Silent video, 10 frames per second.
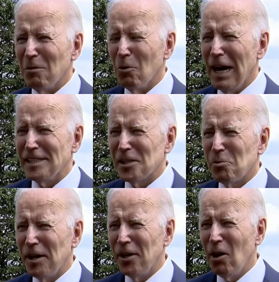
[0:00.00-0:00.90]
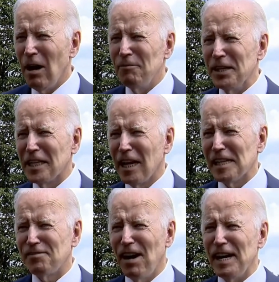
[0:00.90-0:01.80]
Well, I just want to know, I've
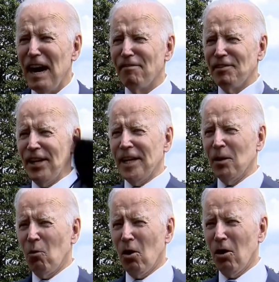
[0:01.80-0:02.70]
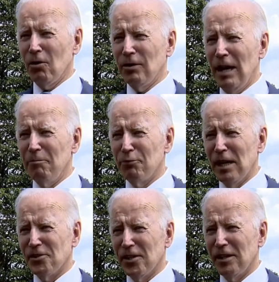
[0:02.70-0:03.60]
declassified everything in the world. I'm
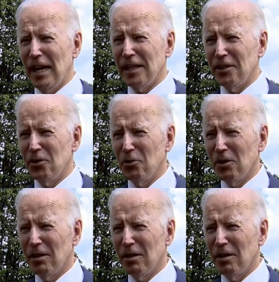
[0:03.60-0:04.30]
president. I can do it